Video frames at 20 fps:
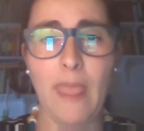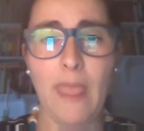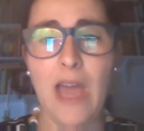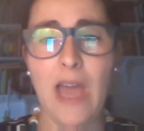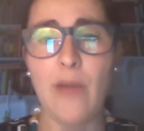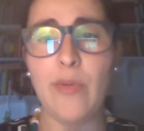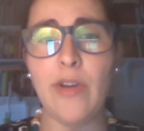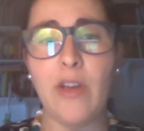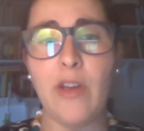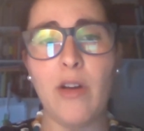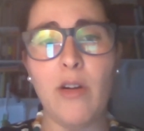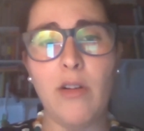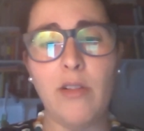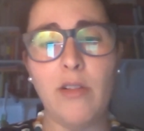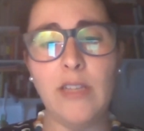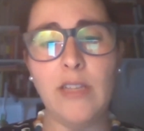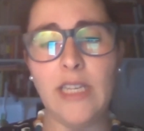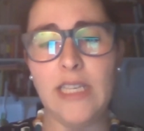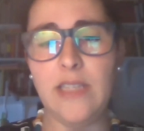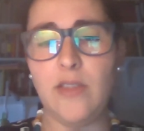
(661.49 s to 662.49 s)
Our
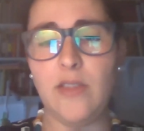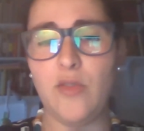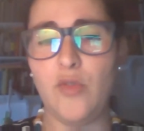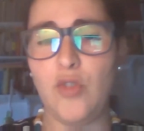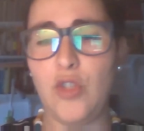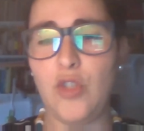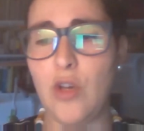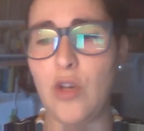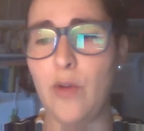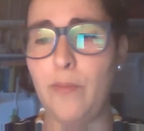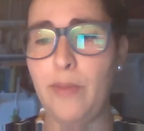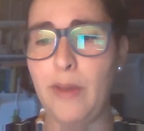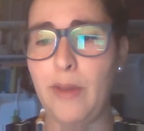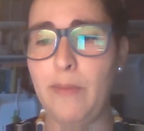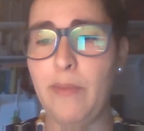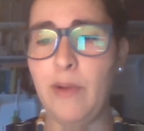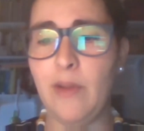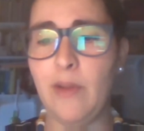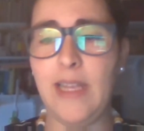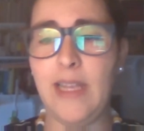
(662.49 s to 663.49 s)
goal is to show
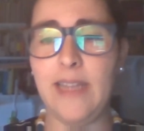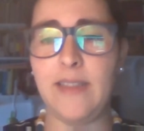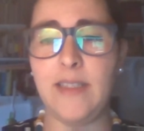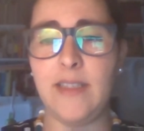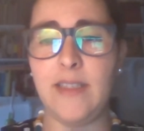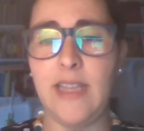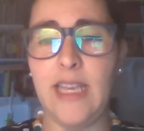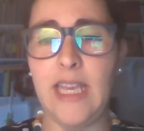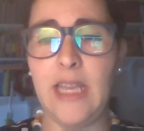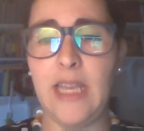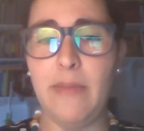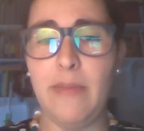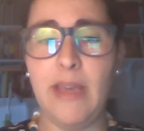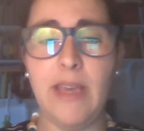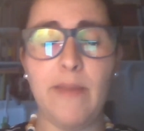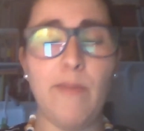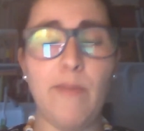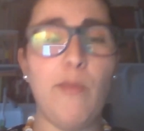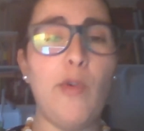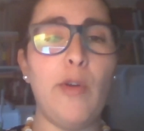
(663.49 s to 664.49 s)
people that they can
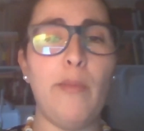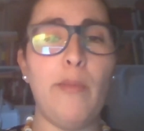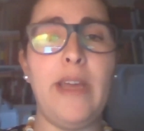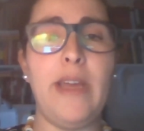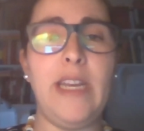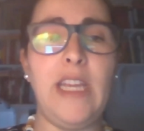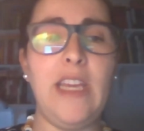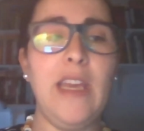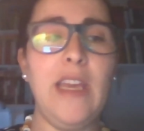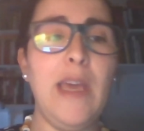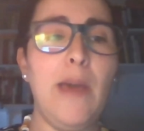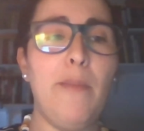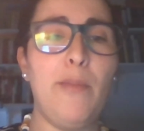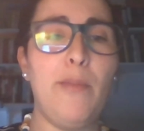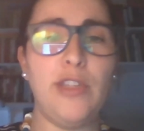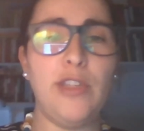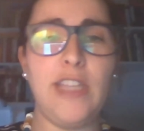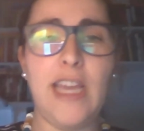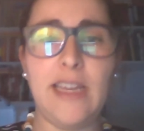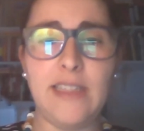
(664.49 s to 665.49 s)
make more money
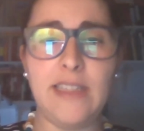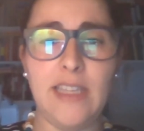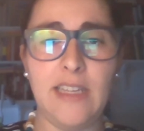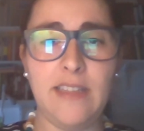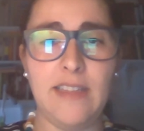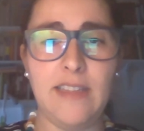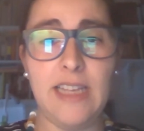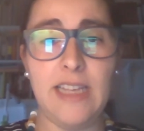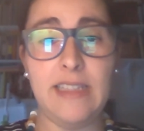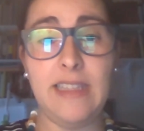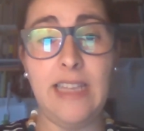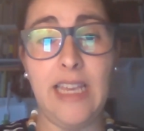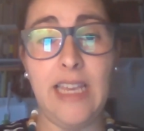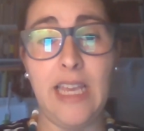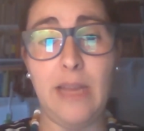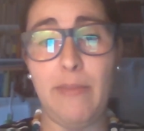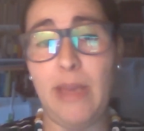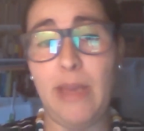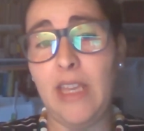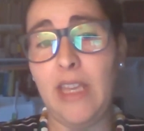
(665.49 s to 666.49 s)
protecting, that they
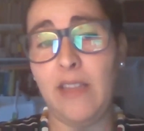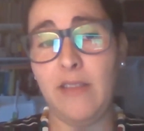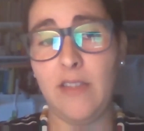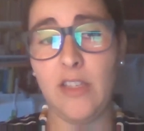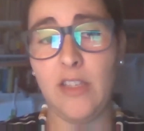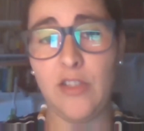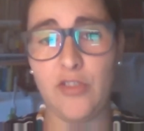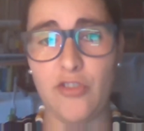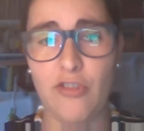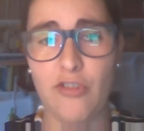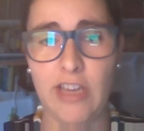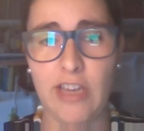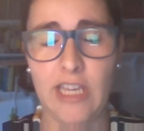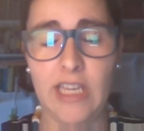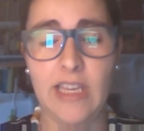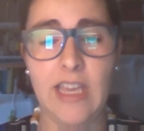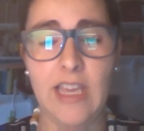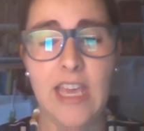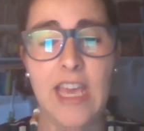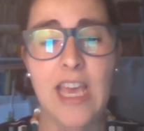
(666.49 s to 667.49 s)
can make in
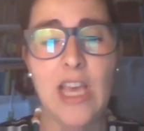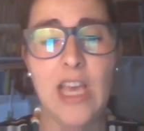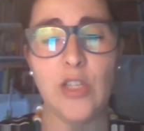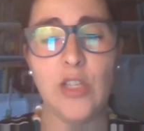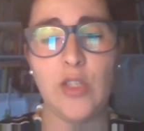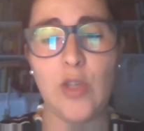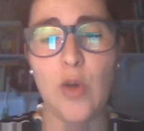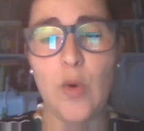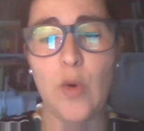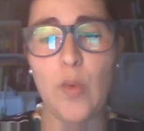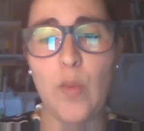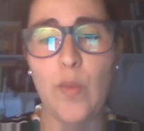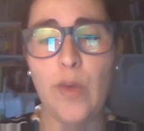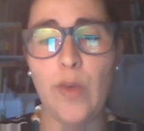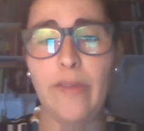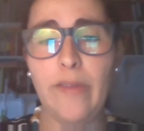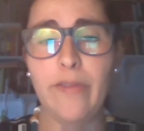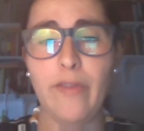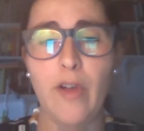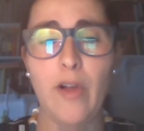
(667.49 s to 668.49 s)
destroying. So we
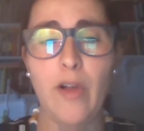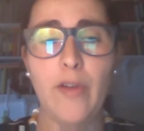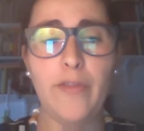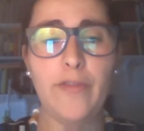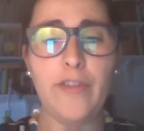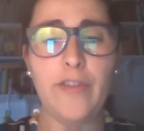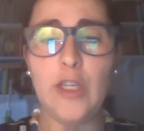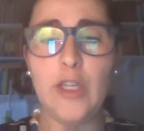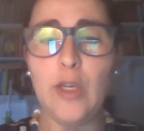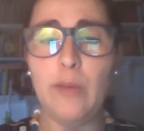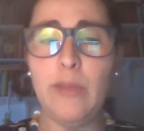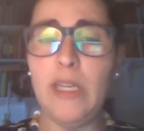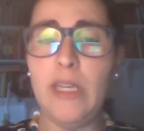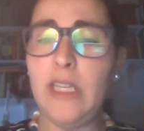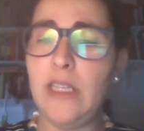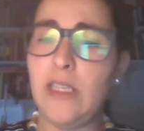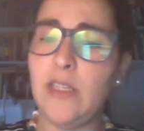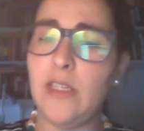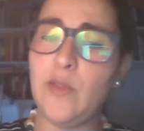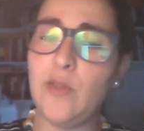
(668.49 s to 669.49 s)
involve the
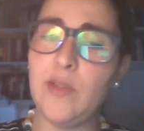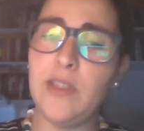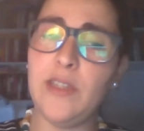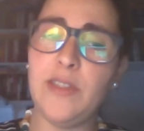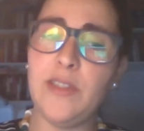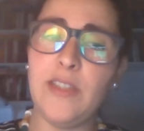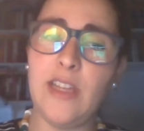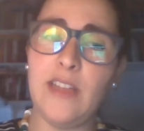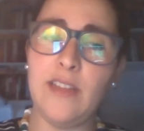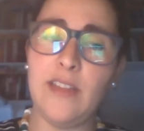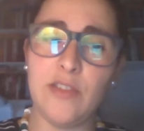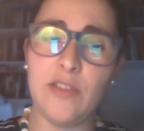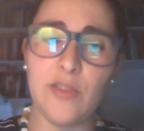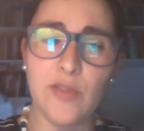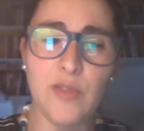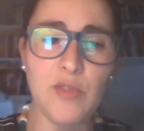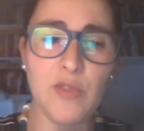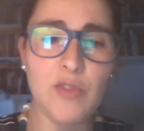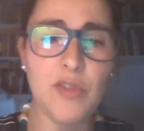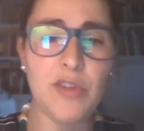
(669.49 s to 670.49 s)
communities to understand their
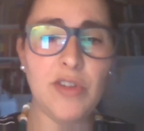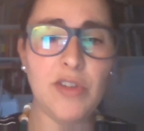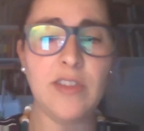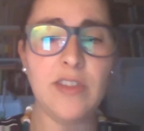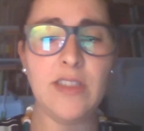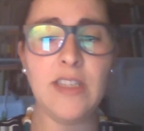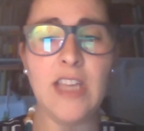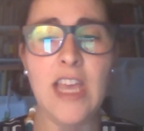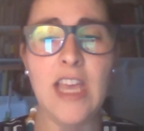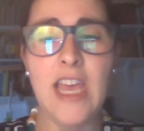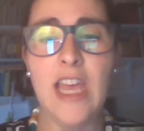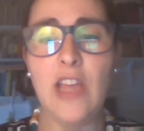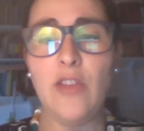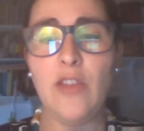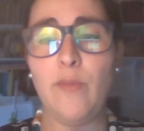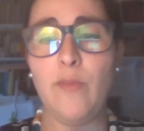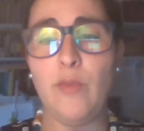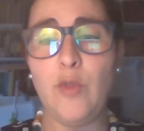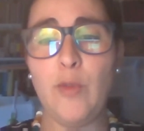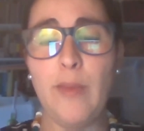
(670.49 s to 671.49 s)
concerns,
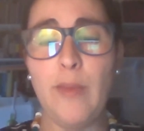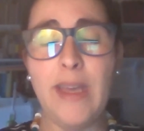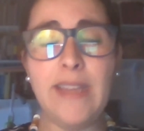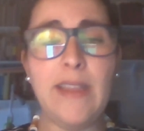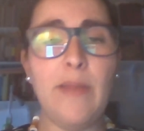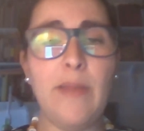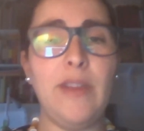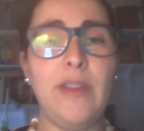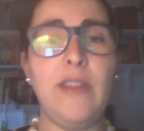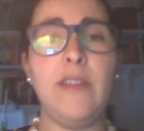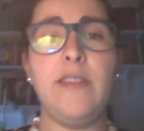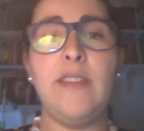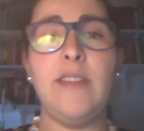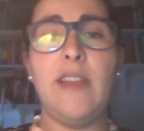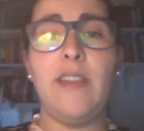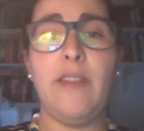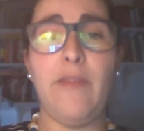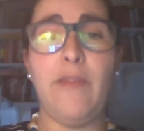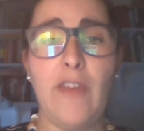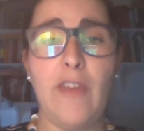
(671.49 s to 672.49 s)
to make them
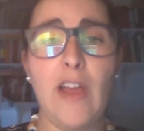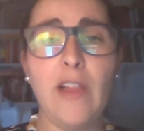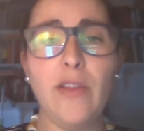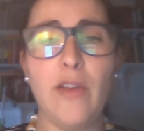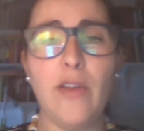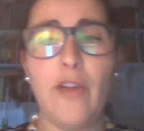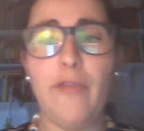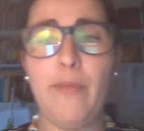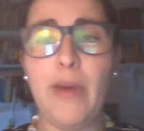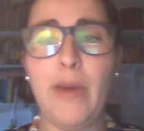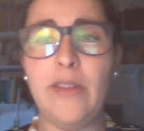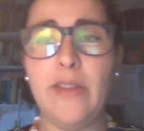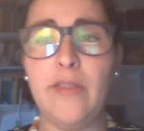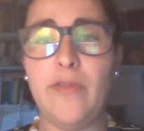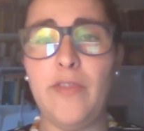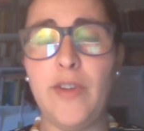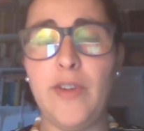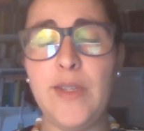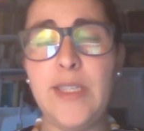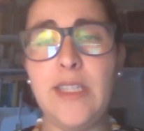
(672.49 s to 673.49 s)
understand the value of
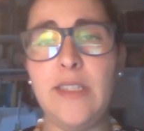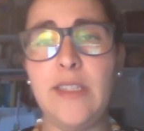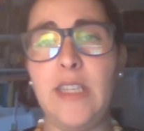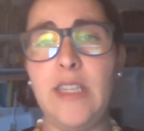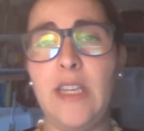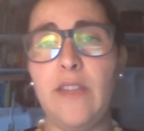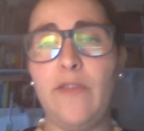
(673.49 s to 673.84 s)
biodiversity.